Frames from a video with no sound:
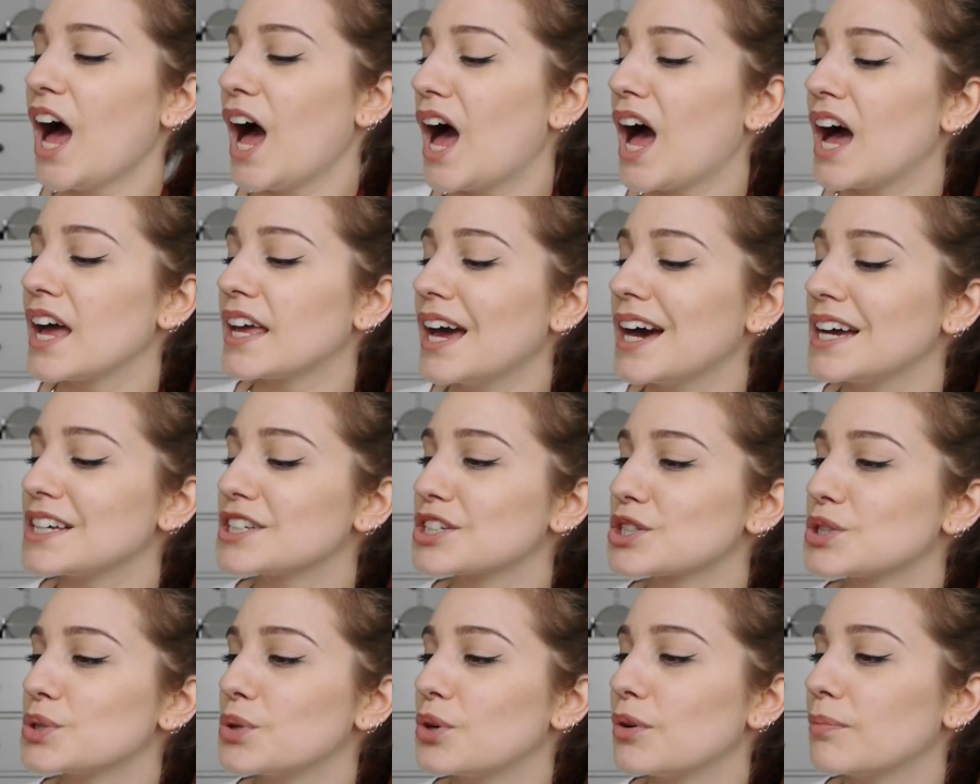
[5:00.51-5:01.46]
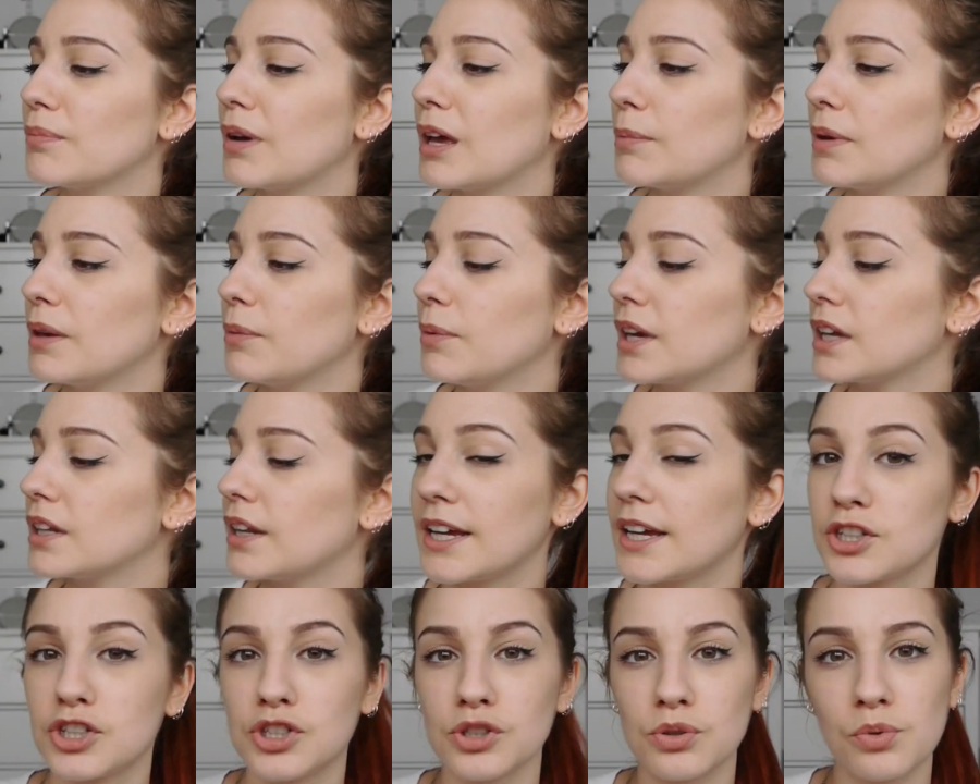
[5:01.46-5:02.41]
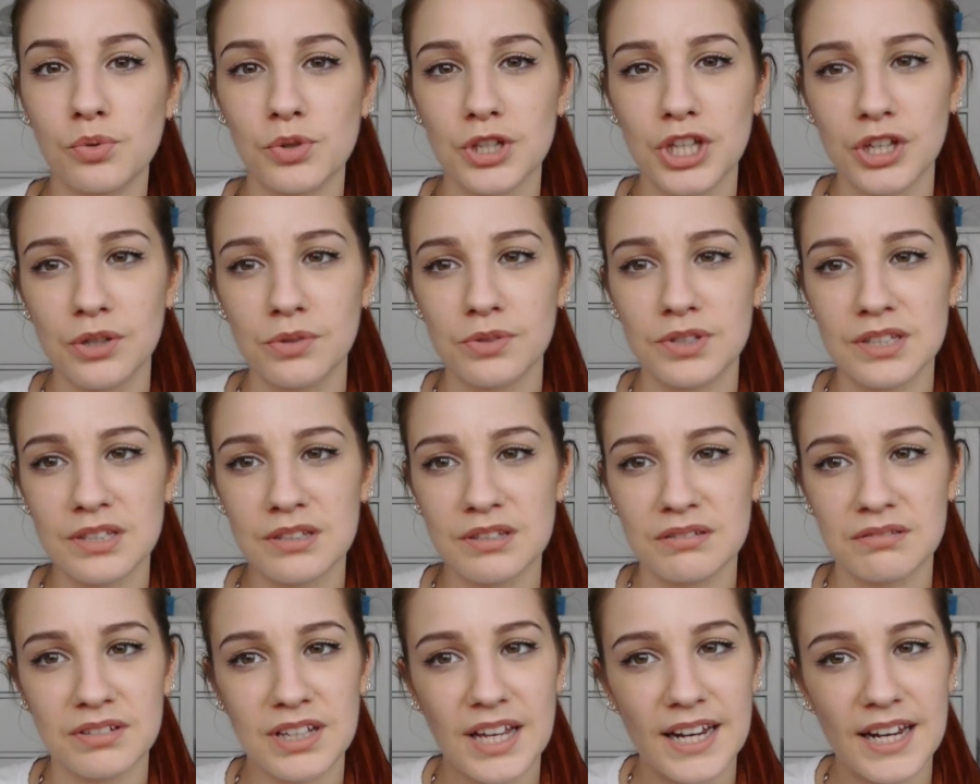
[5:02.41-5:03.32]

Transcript: Yeah, I just thought maybe we like dual use.